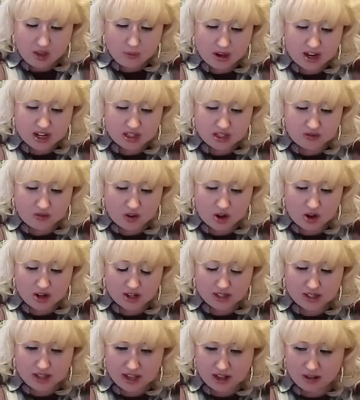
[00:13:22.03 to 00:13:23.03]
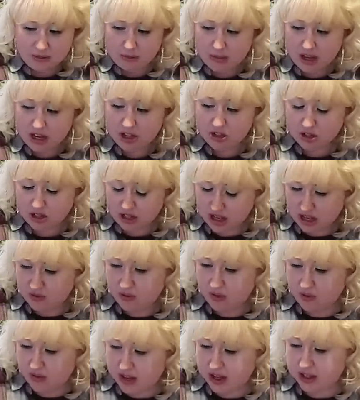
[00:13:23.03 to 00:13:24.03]
But as far as like major
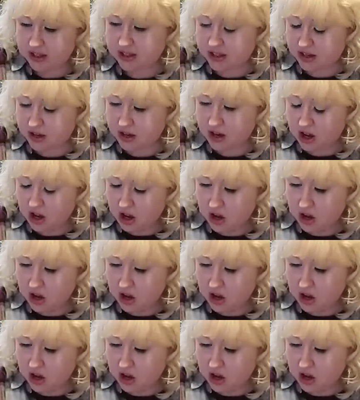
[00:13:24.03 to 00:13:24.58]
life events and